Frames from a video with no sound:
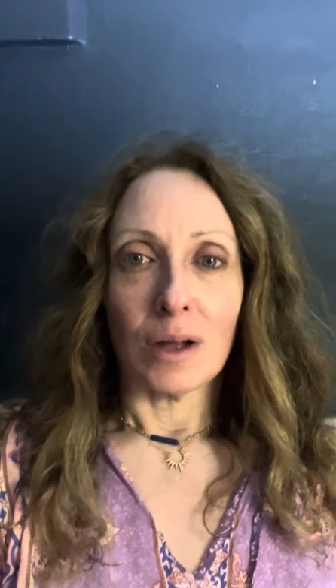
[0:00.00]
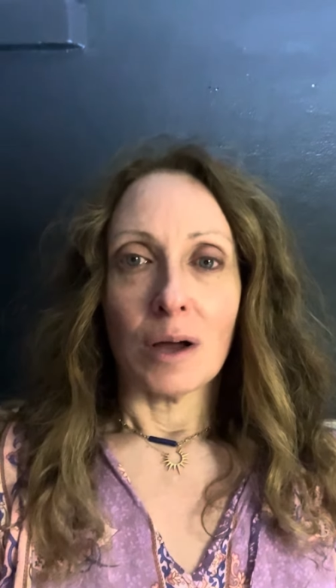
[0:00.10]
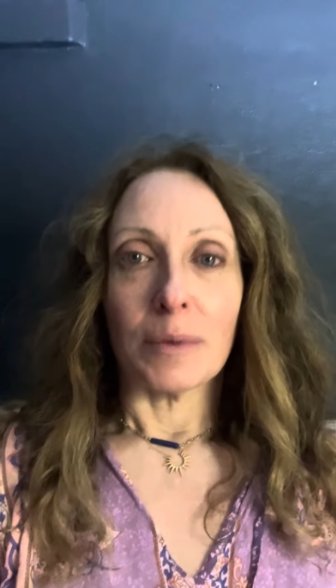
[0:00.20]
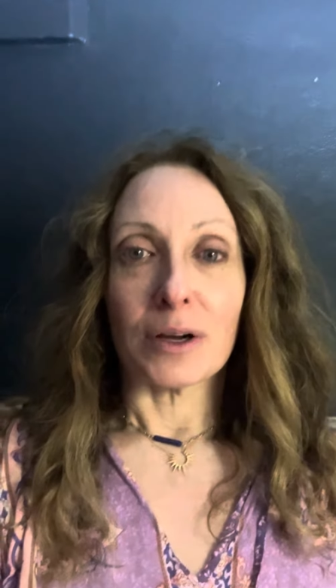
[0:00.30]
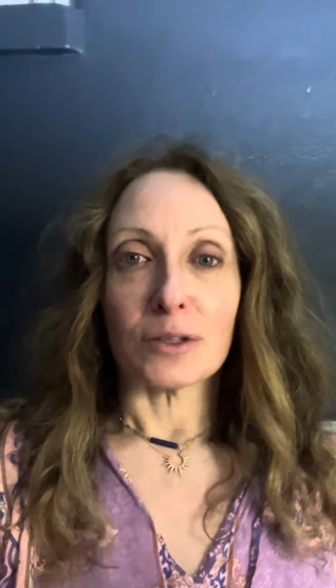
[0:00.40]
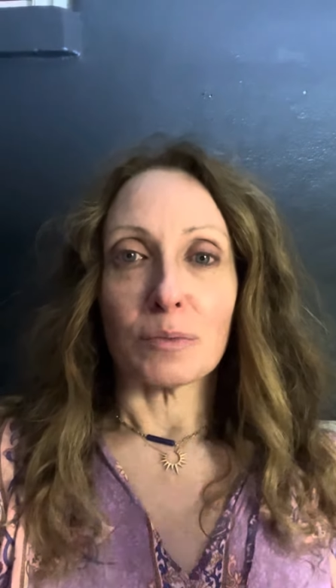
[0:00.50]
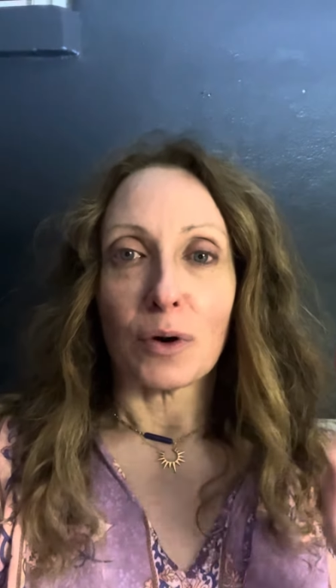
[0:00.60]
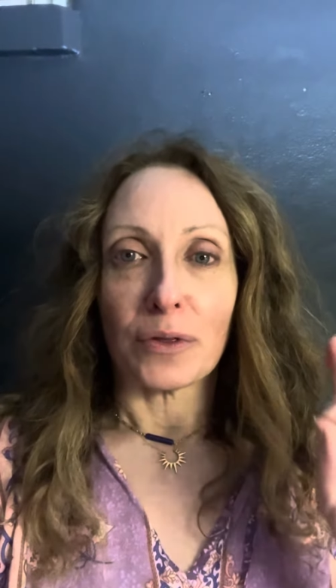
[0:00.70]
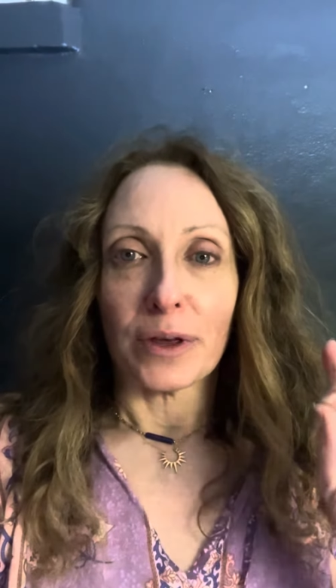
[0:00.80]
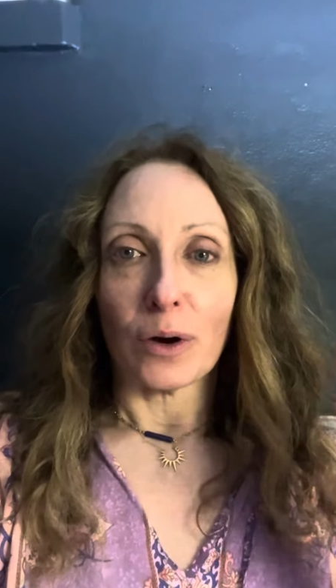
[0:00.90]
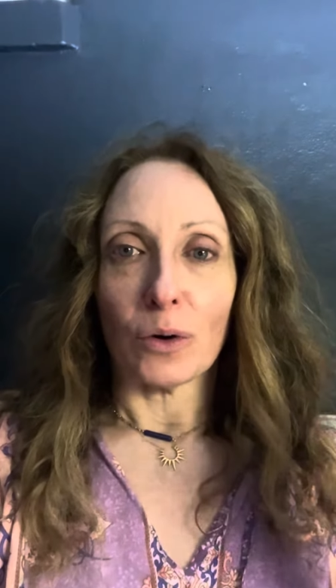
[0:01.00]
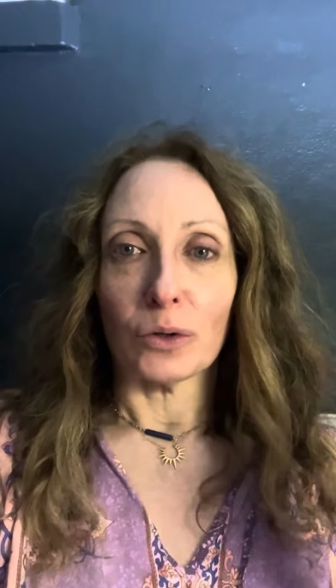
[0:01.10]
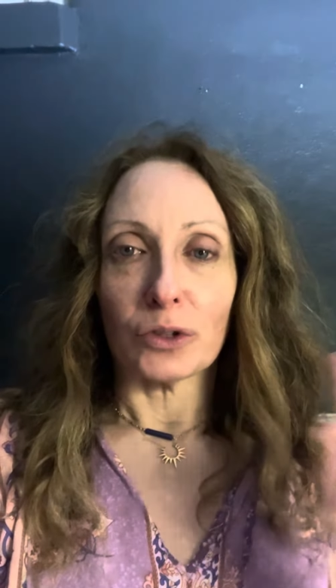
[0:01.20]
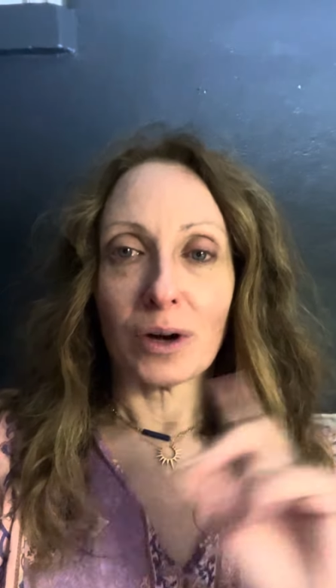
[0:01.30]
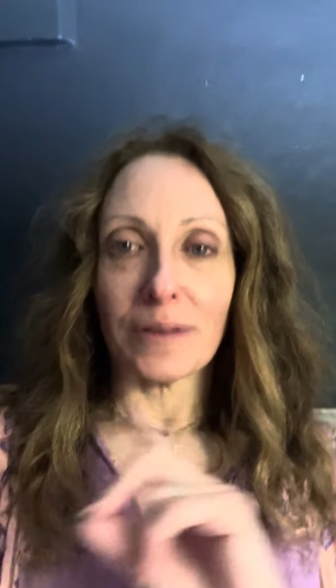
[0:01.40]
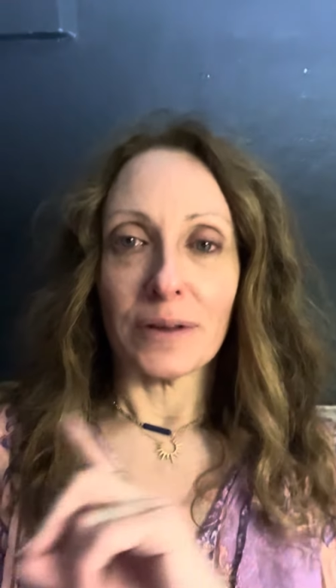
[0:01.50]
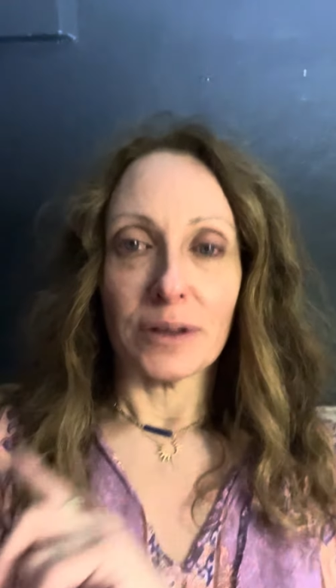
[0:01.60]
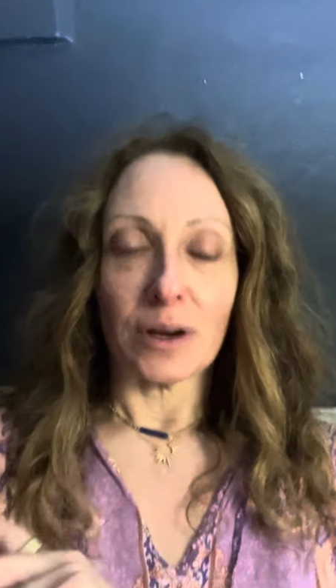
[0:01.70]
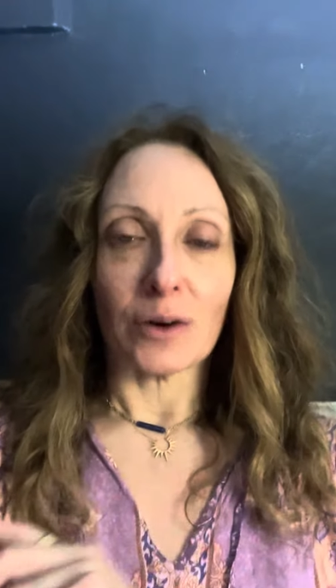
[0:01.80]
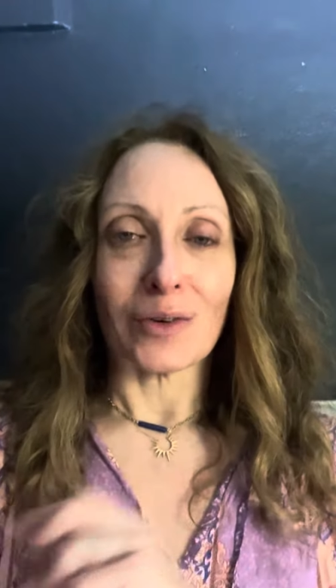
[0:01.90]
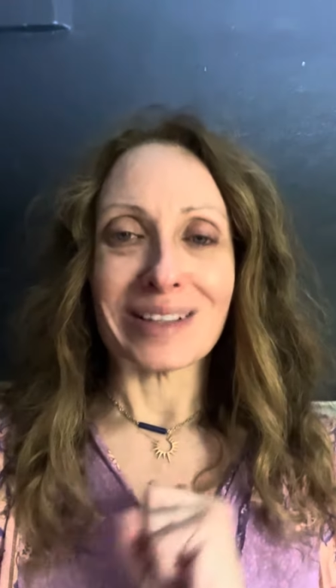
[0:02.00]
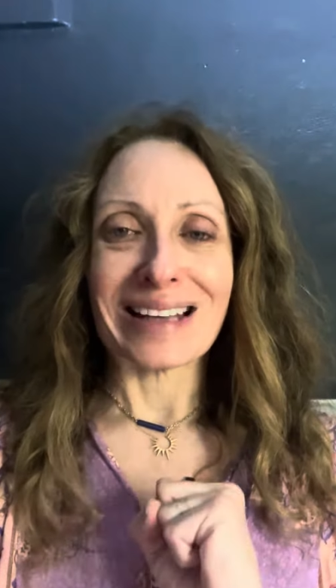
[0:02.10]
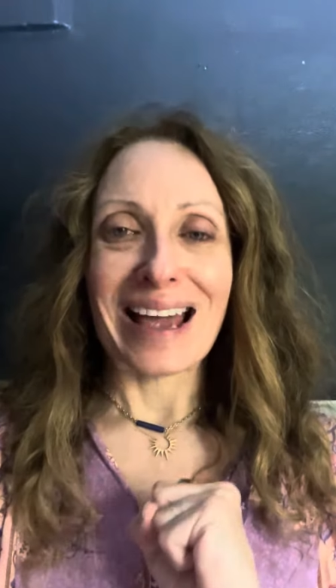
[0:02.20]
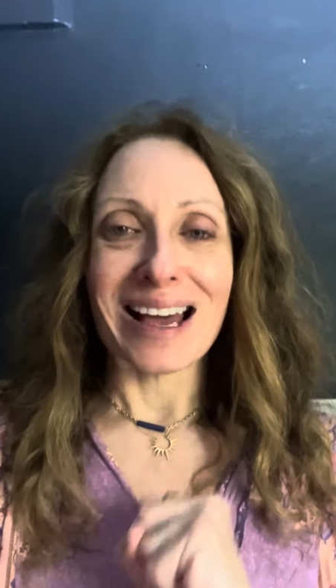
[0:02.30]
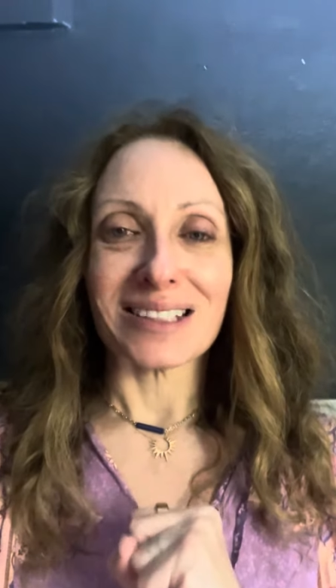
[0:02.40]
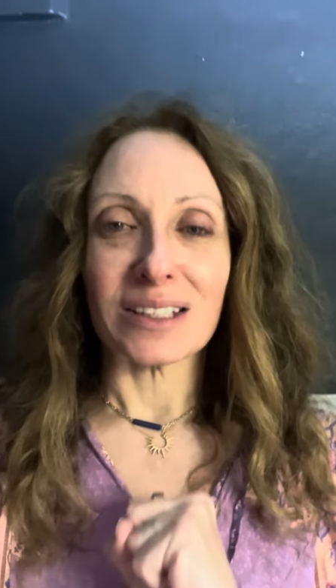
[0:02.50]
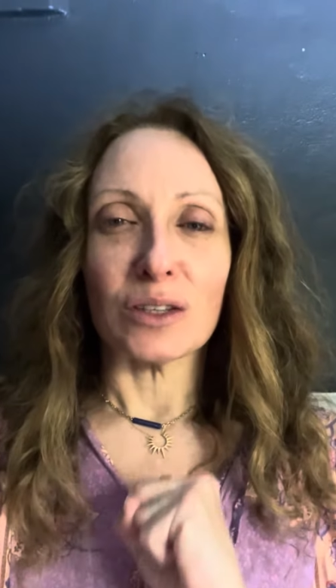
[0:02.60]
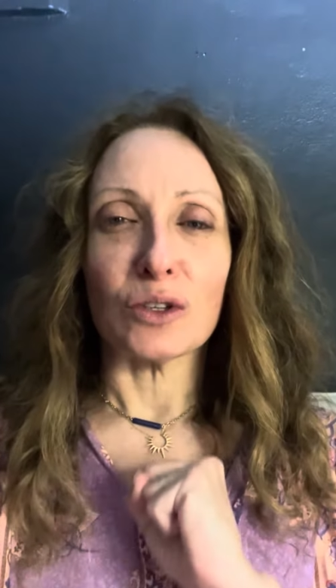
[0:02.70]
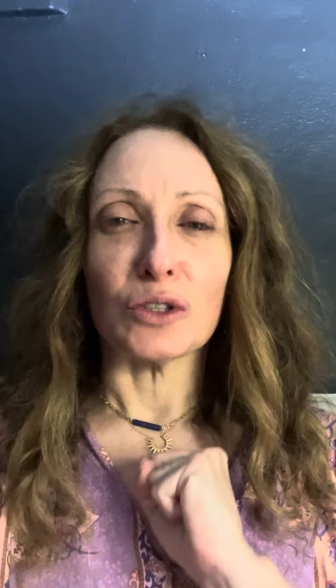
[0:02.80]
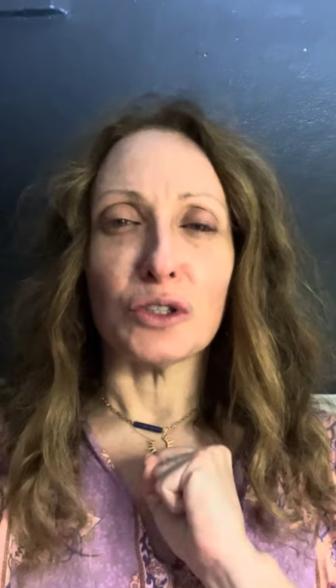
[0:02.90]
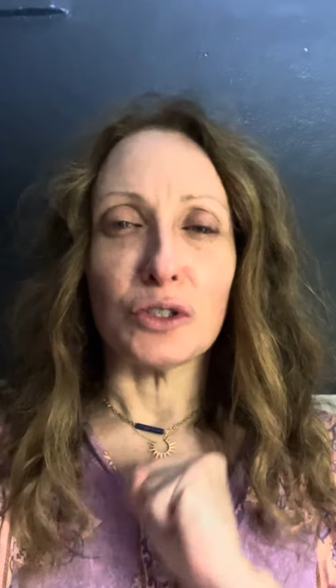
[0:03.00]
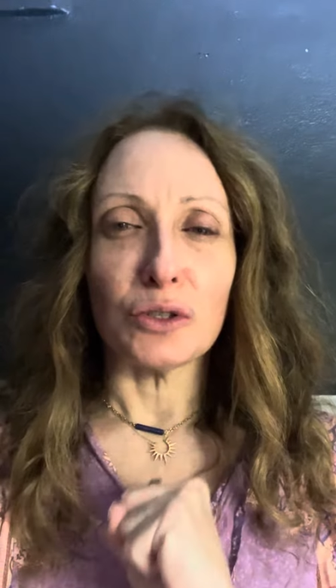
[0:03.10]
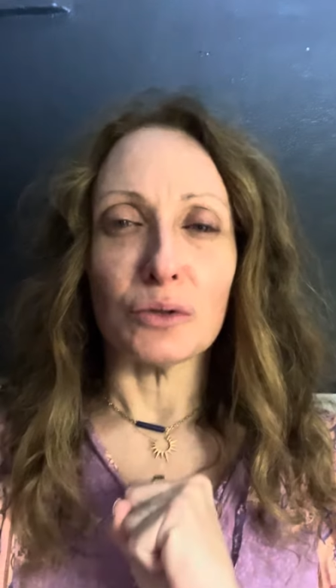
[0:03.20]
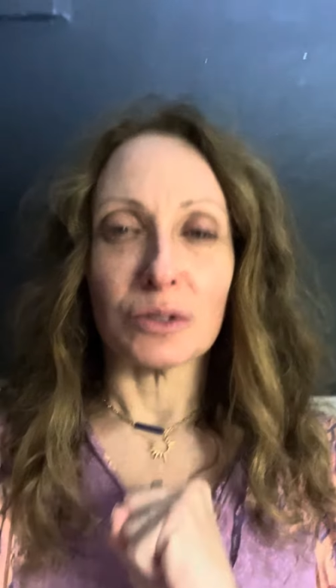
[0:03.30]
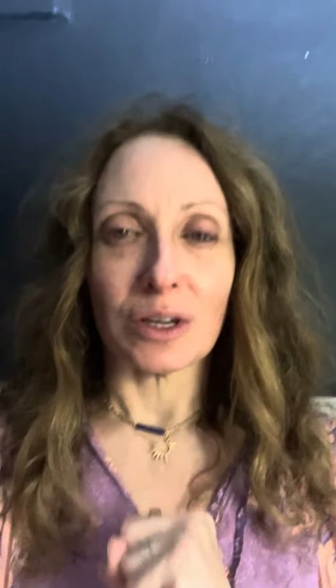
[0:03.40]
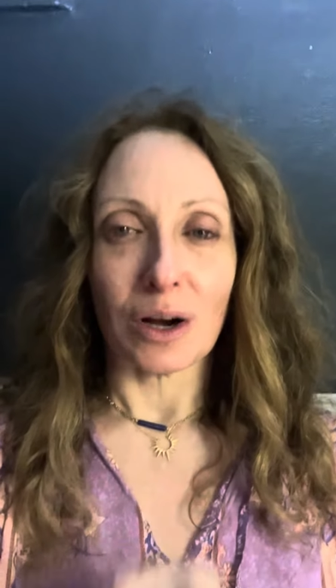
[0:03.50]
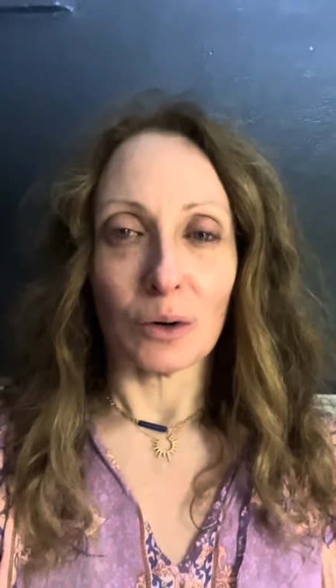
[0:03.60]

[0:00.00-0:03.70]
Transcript: because both the older and the younger is asking you to do so.